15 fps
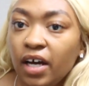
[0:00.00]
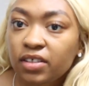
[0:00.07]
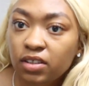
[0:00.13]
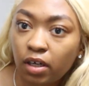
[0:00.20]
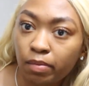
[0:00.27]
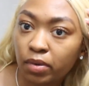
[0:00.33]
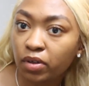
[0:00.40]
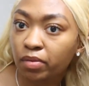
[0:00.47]
y'all,
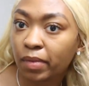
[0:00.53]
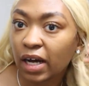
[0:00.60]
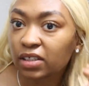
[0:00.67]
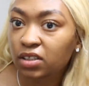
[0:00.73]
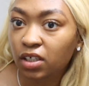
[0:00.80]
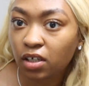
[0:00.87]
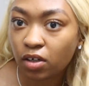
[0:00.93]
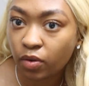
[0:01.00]
so boom, I
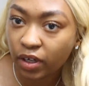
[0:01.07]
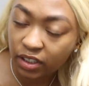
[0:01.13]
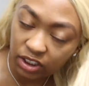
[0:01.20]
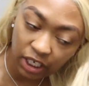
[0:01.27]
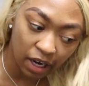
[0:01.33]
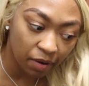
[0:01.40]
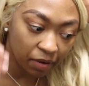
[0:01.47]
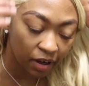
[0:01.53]
took a quick
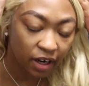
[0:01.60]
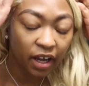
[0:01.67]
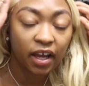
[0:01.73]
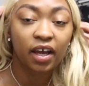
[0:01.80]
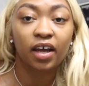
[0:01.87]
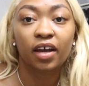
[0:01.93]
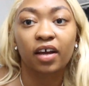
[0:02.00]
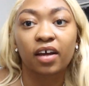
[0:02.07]
shower
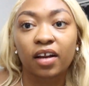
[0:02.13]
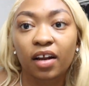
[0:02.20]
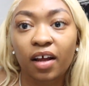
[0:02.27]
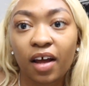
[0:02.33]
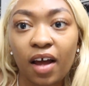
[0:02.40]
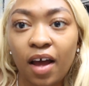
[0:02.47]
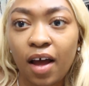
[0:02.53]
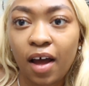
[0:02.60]
and
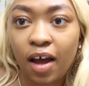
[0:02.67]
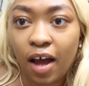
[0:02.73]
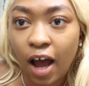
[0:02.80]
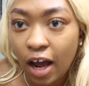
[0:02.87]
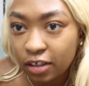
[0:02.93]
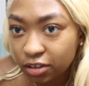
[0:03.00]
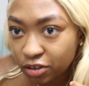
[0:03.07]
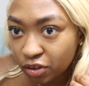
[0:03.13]

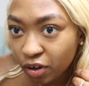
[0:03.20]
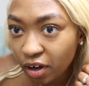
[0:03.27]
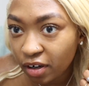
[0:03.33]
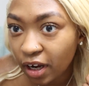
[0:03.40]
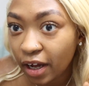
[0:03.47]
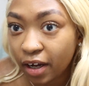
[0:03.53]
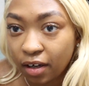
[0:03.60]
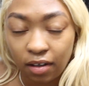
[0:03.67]
I just threw on
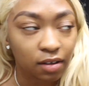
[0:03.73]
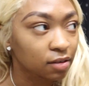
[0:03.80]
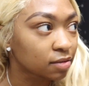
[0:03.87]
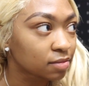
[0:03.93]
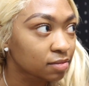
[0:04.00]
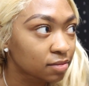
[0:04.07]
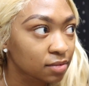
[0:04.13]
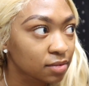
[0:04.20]
like
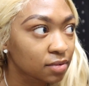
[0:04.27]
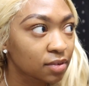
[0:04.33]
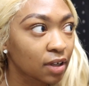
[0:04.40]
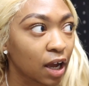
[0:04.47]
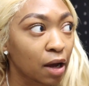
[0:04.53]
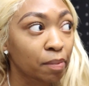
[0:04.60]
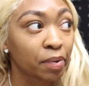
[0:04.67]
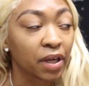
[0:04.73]

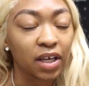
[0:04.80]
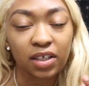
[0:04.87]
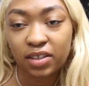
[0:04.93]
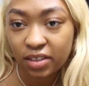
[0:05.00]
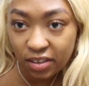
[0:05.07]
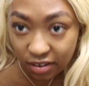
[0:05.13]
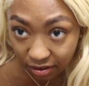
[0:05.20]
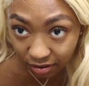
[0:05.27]
a
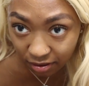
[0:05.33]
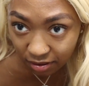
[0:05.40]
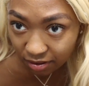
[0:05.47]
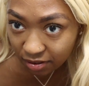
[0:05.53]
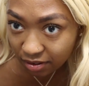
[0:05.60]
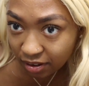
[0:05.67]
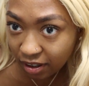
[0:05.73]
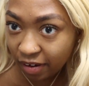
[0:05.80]
piece
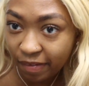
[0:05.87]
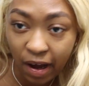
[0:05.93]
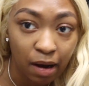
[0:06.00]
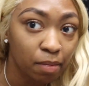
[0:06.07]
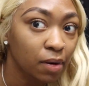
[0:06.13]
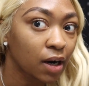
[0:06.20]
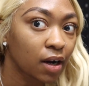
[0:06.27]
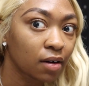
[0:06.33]
of
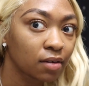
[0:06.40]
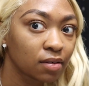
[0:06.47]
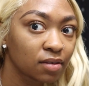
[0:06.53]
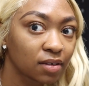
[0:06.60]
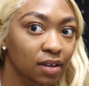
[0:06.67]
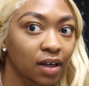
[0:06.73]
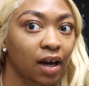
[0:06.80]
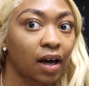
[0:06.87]
eyebrow,
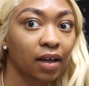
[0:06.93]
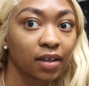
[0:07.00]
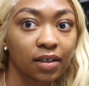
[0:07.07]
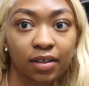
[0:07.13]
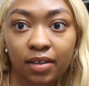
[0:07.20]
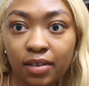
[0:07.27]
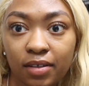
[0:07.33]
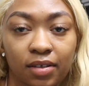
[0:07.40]
kind
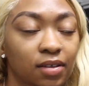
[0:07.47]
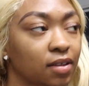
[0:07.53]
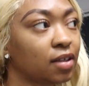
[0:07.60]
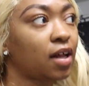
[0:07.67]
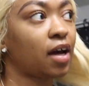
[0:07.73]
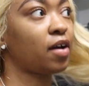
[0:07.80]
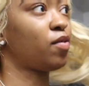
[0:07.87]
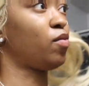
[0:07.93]
of.
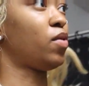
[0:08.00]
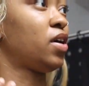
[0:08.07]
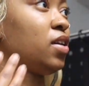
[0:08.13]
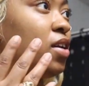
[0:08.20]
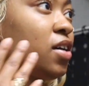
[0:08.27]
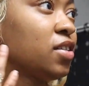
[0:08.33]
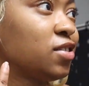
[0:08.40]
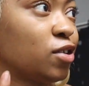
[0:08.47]
Like, one
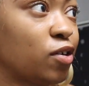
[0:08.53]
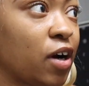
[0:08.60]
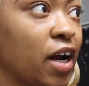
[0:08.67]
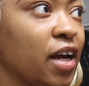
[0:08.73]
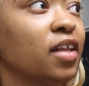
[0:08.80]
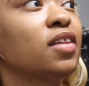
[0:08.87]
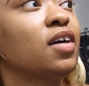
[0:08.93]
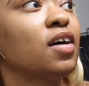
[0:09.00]
looks
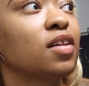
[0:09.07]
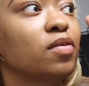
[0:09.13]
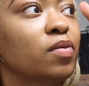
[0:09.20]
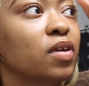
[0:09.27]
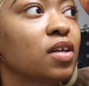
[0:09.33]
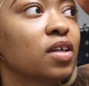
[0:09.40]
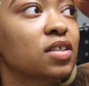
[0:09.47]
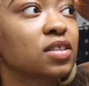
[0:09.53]
great, the other
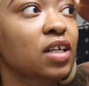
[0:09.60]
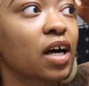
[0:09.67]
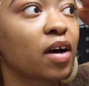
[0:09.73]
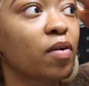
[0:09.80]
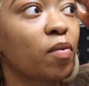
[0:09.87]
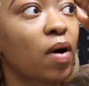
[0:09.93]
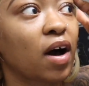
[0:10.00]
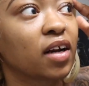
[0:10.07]
one looks
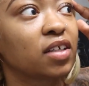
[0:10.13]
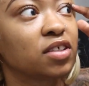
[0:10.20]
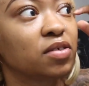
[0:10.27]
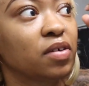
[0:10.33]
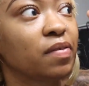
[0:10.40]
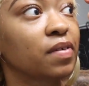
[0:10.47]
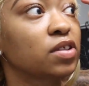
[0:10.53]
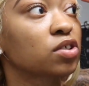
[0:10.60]
like, why did you
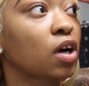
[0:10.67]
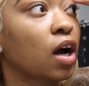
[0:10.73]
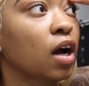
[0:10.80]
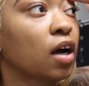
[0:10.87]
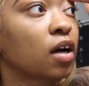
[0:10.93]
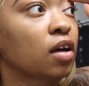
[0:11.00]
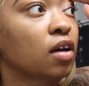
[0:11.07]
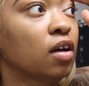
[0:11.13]
even try?